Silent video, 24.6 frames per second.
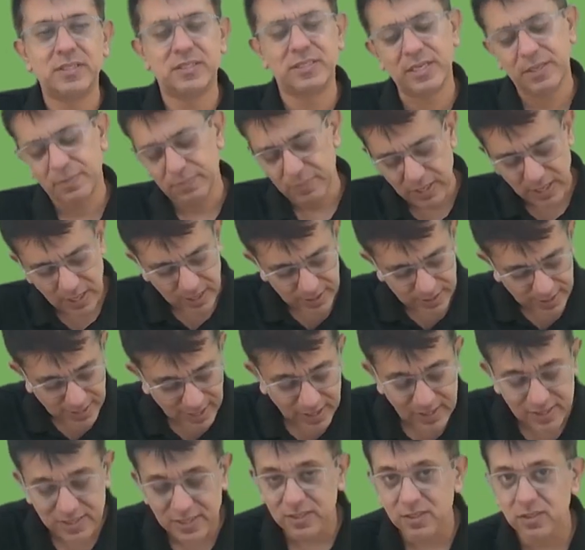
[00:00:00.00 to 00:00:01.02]
See,
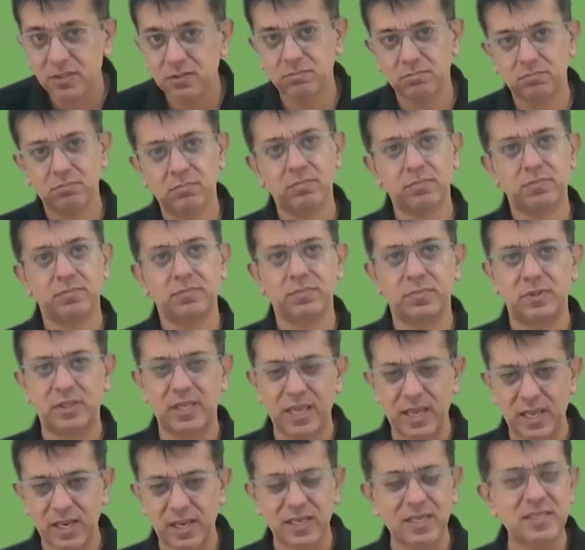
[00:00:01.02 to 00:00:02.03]
there is a
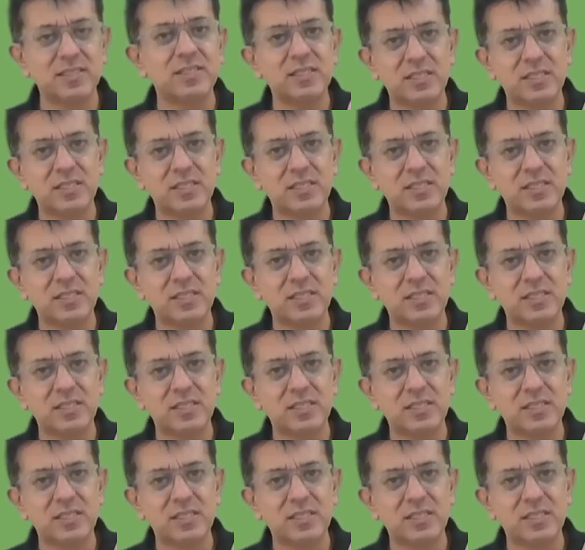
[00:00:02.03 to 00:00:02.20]
there is